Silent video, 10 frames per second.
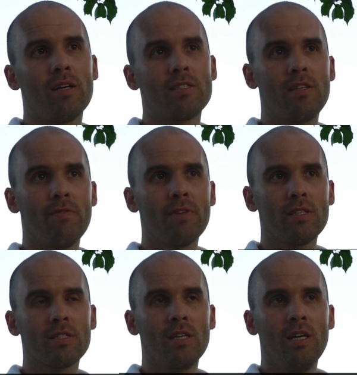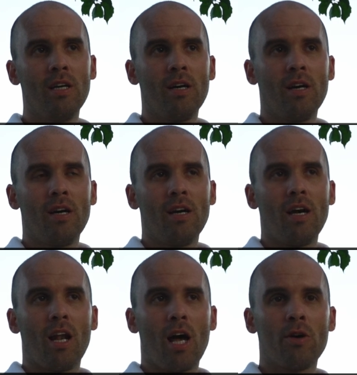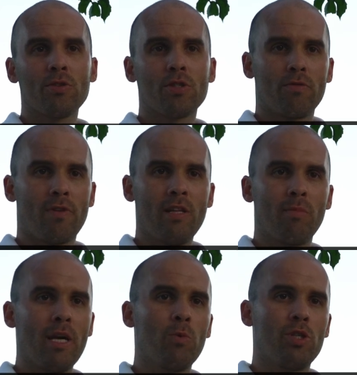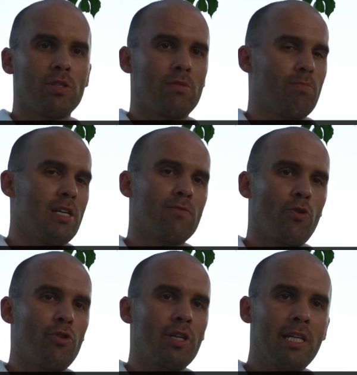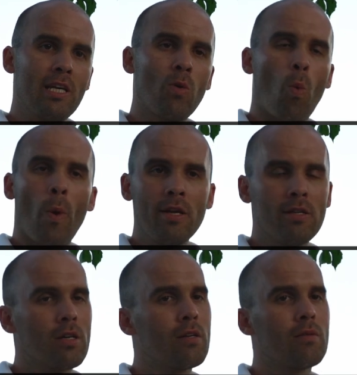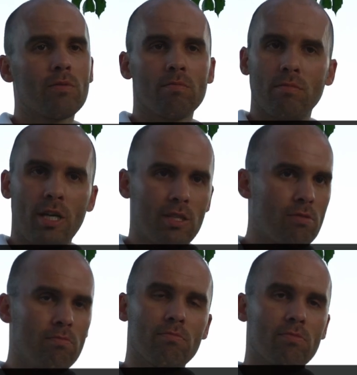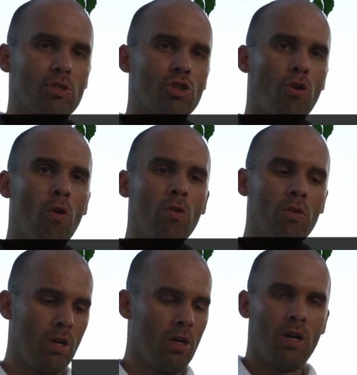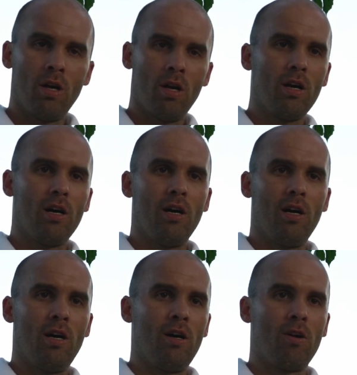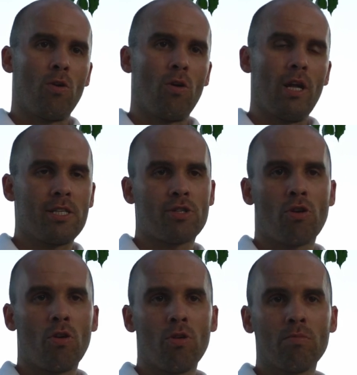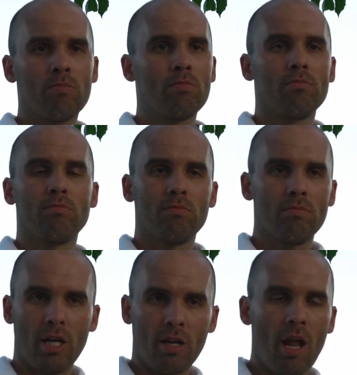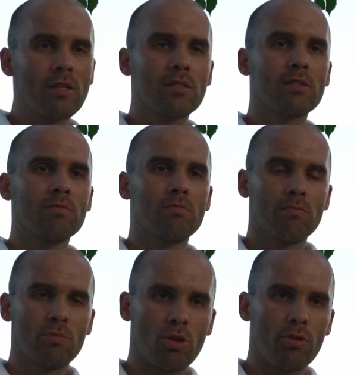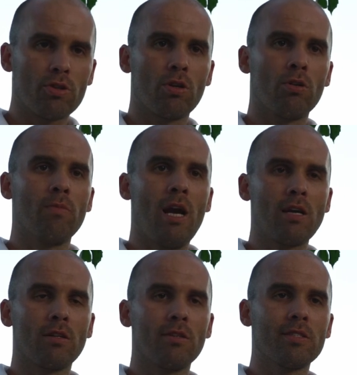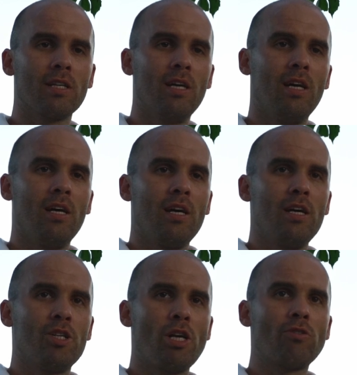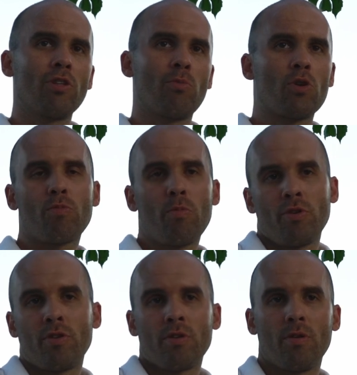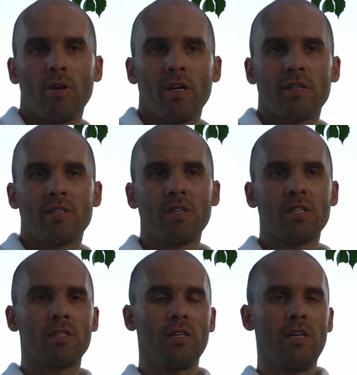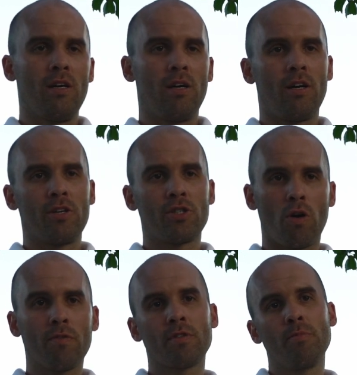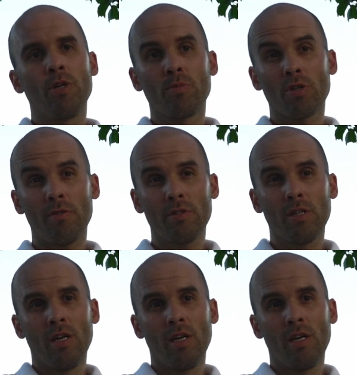stiffness allows to find the blade which is best for your technique. Weight, like strong or less strong, like legs, torso, ankles. In general, the most popular stiffnesses are soft, medium soft.